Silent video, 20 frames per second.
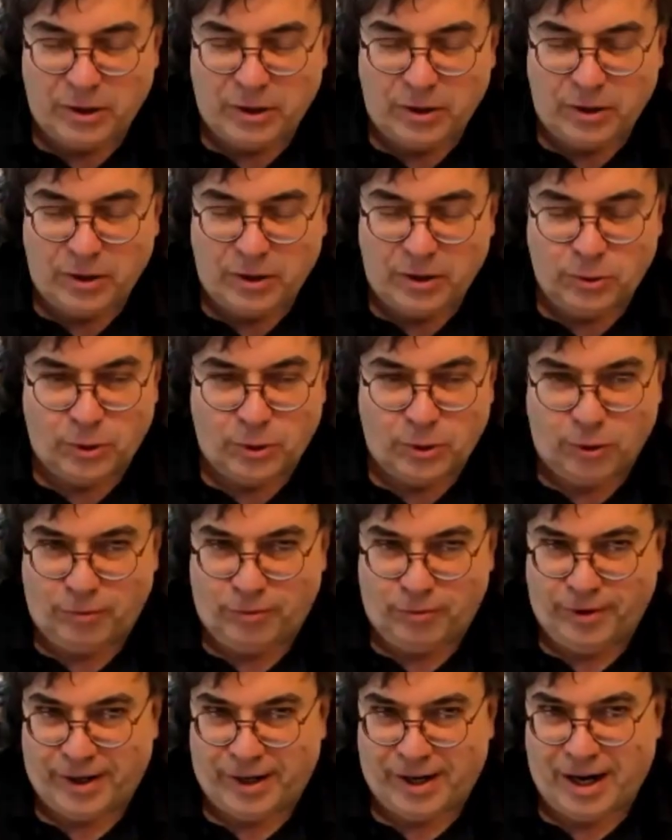I'm going to call
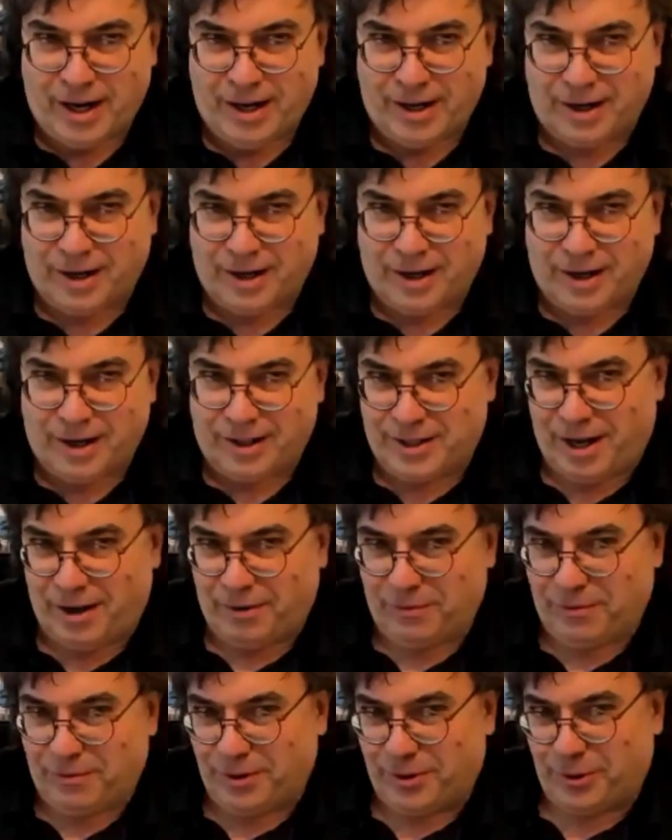Ferrari this
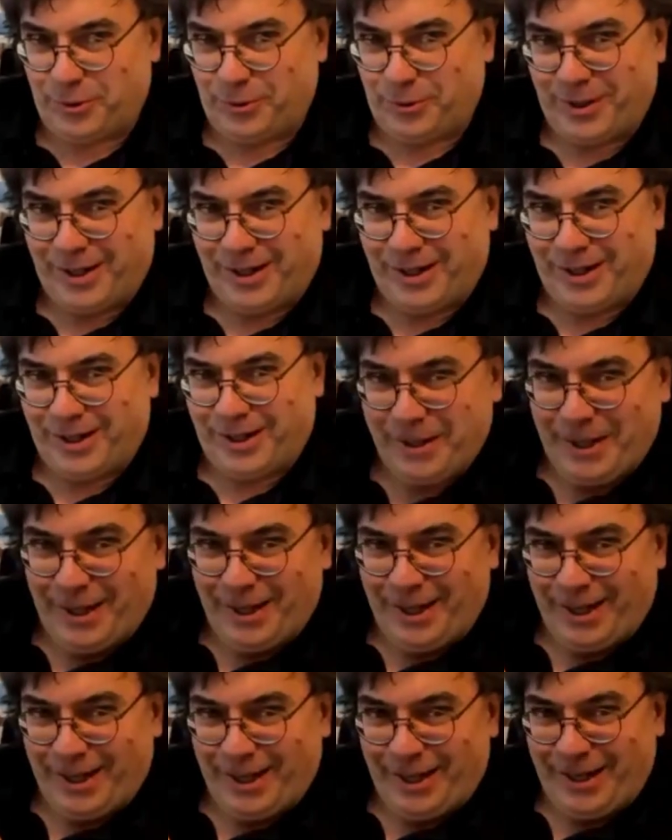afternoon.
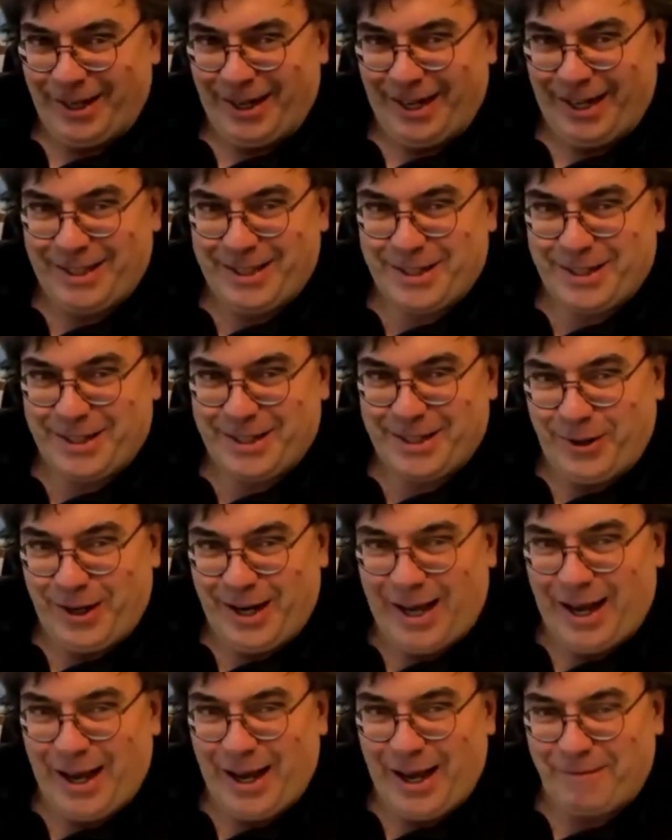Uh, let's go
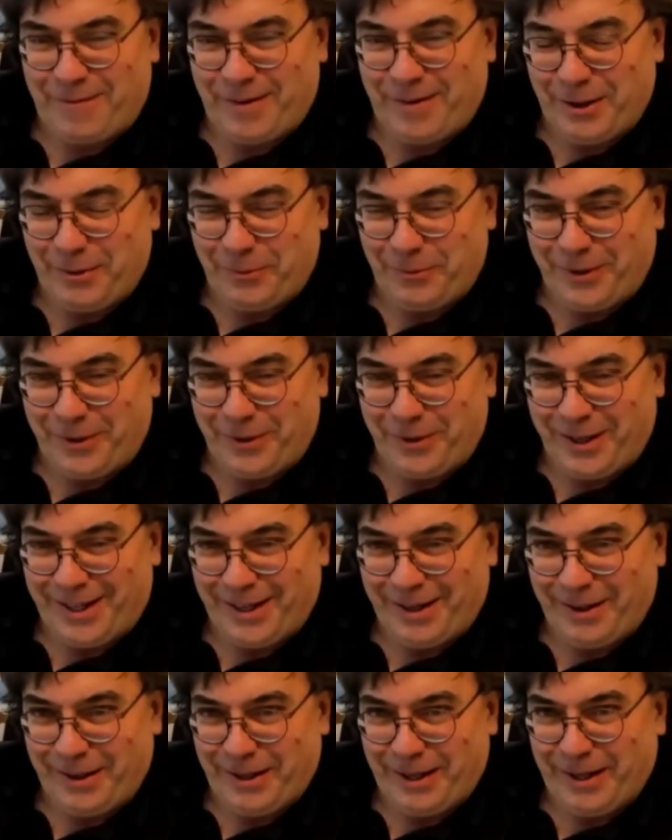live uh, with
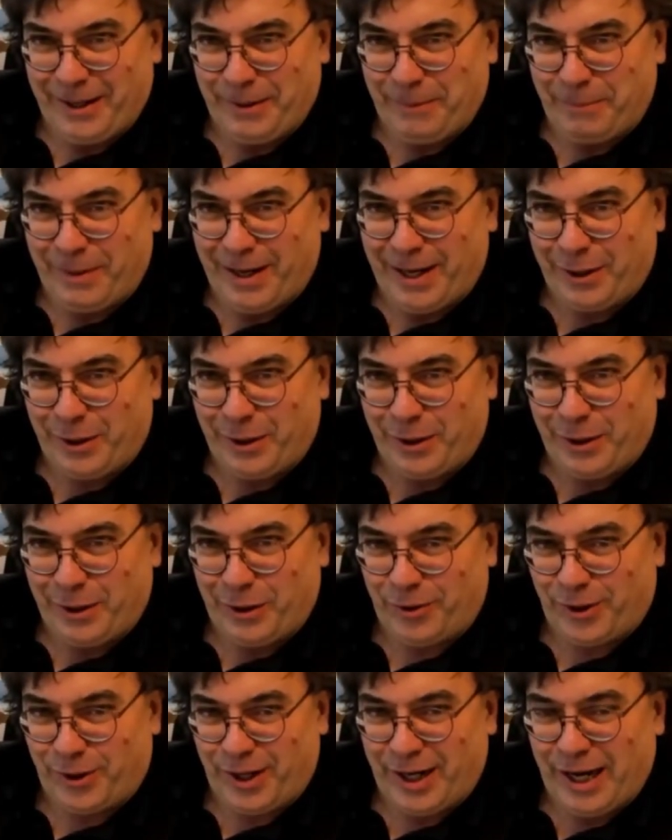uh, uh Marco
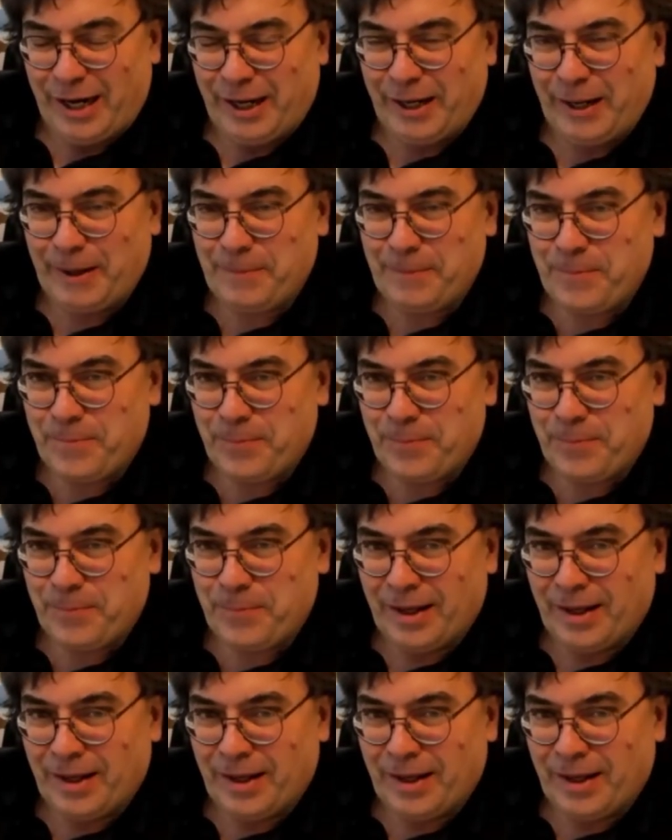Fornari.